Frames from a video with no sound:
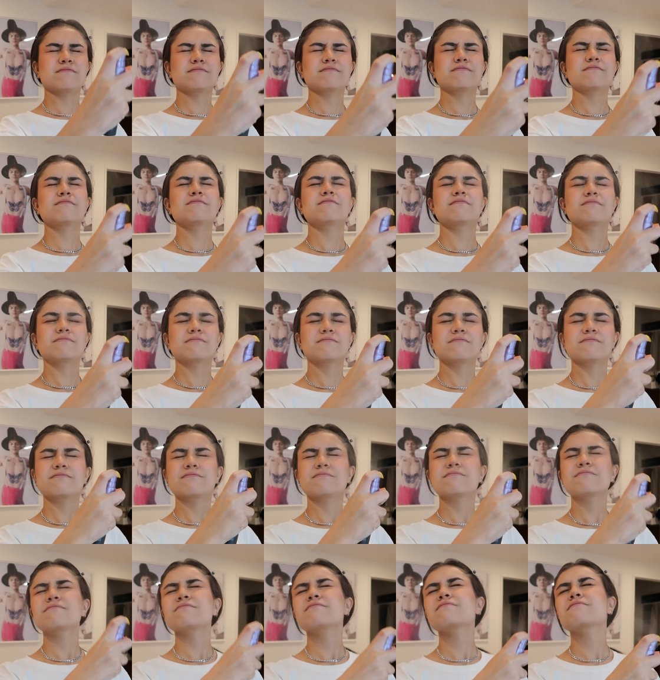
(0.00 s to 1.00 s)

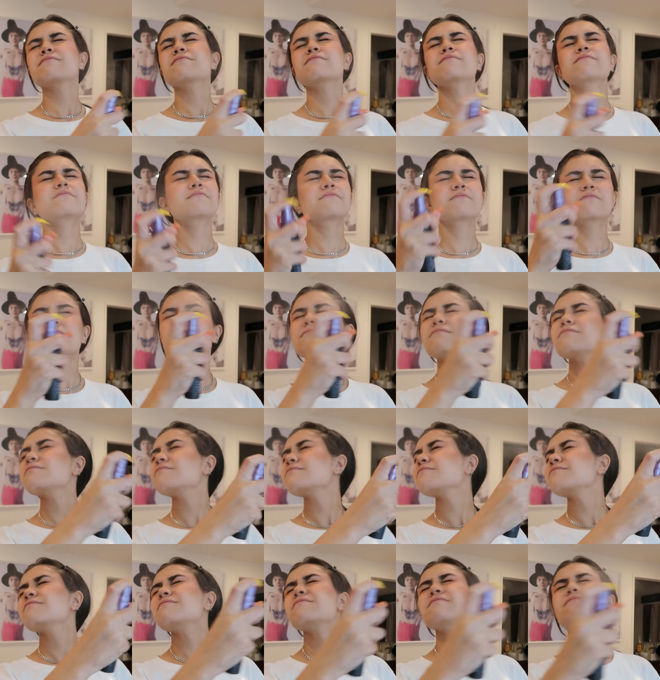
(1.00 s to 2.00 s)

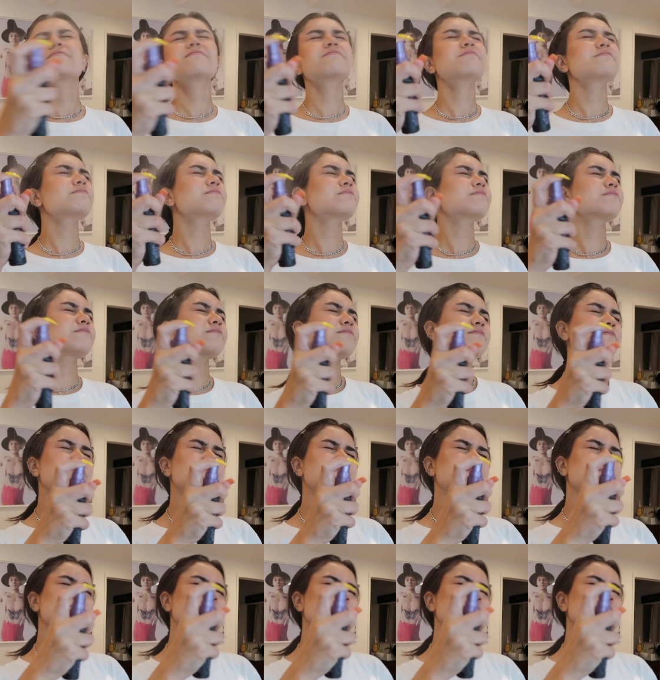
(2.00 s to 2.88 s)
(silence)